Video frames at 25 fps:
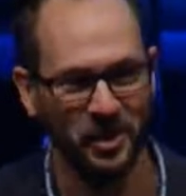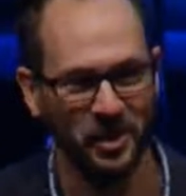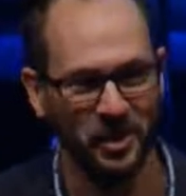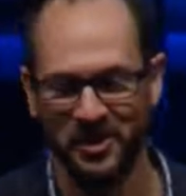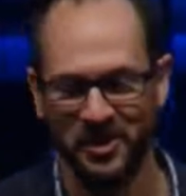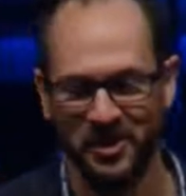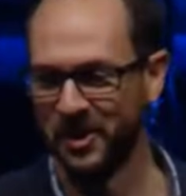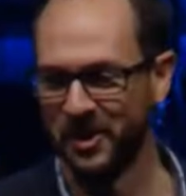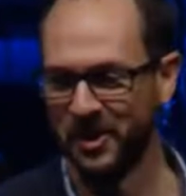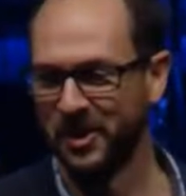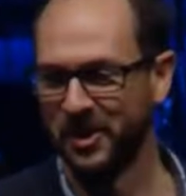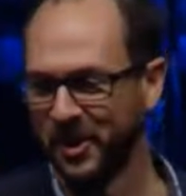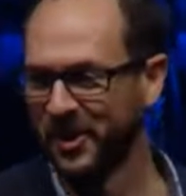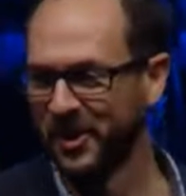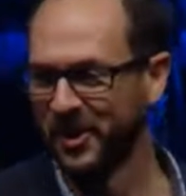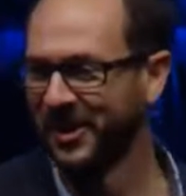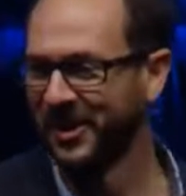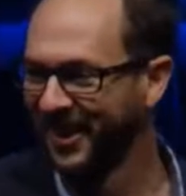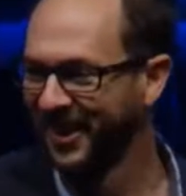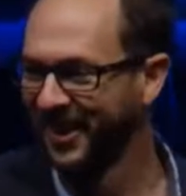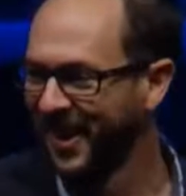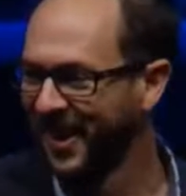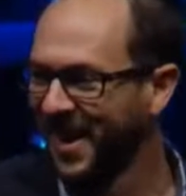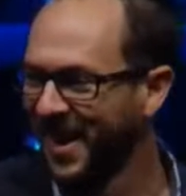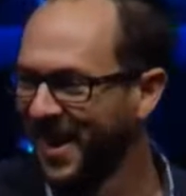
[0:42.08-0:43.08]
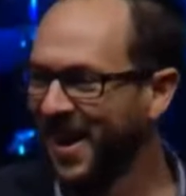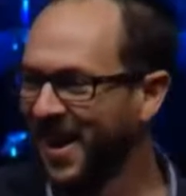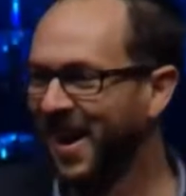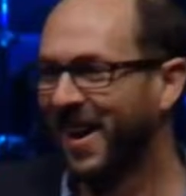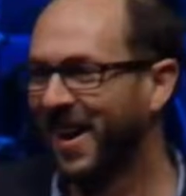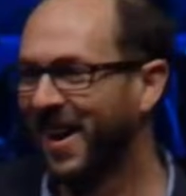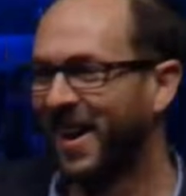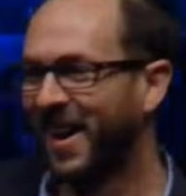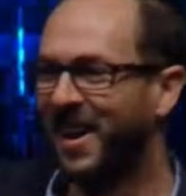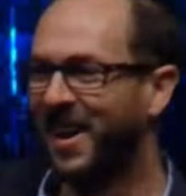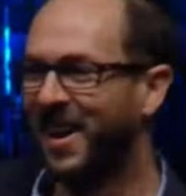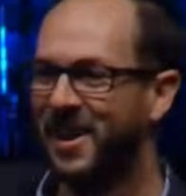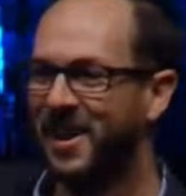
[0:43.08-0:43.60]
Tony, Tony, Tony.
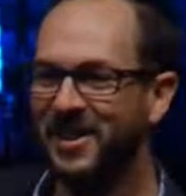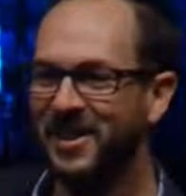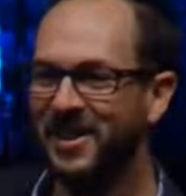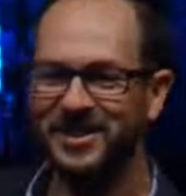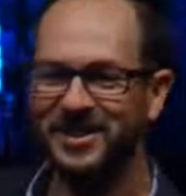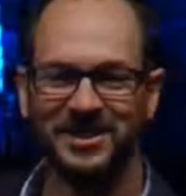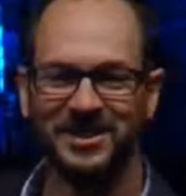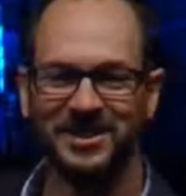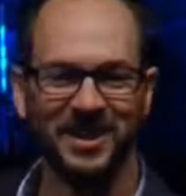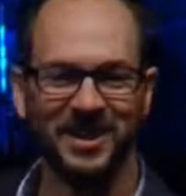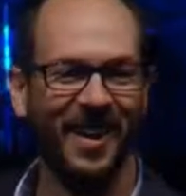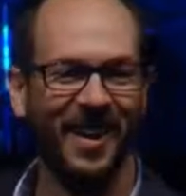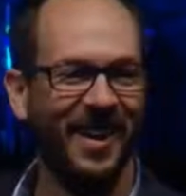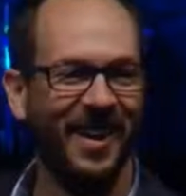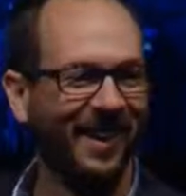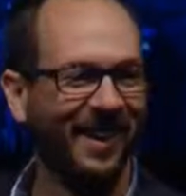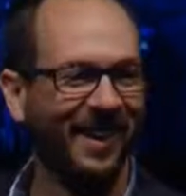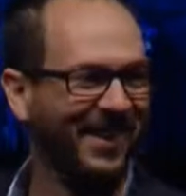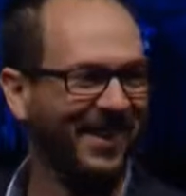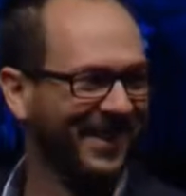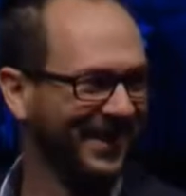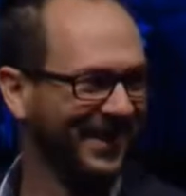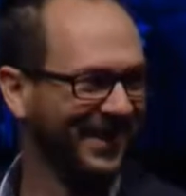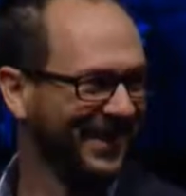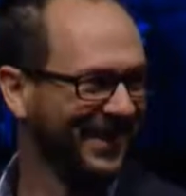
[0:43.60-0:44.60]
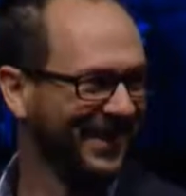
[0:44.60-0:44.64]
Uh, so,